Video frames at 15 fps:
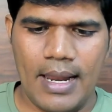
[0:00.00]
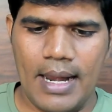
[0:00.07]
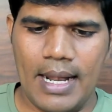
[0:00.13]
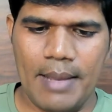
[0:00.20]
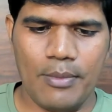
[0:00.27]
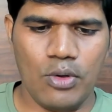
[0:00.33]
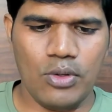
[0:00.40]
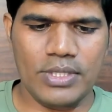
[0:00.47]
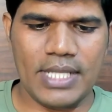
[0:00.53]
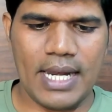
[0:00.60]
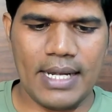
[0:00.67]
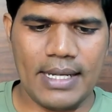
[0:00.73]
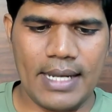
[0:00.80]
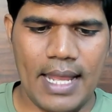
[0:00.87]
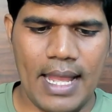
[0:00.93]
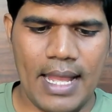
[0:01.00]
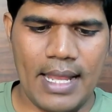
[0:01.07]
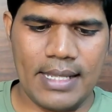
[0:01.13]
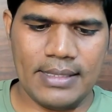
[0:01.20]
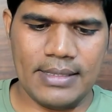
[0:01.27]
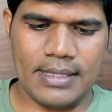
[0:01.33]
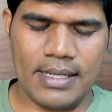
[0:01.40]
And I'm going to select
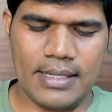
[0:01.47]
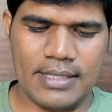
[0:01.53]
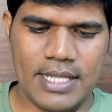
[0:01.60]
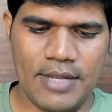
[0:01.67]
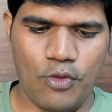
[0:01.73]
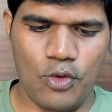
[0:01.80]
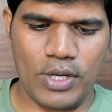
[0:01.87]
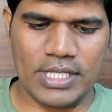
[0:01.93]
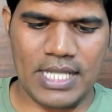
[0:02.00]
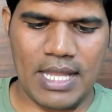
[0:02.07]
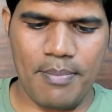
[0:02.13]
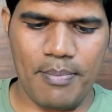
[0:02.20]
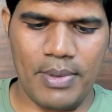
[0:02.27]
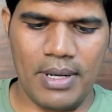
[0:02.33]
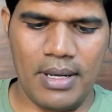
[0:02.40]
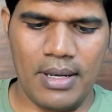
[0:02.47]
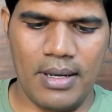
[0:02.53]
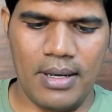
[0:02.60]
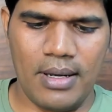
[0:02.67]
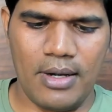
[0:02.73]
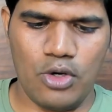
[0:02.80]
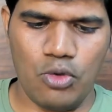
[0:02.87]
as uh, say for example,
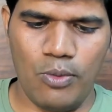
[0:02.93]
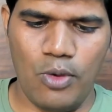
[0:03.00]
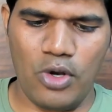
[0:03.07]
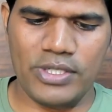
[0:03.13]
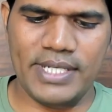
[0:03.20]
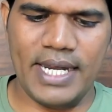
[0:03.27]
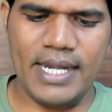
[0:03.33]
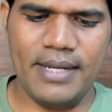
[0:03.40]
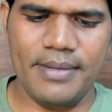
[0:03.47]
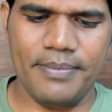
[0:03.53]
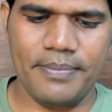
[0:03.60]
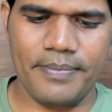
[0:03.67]
uh, tomorrow's date.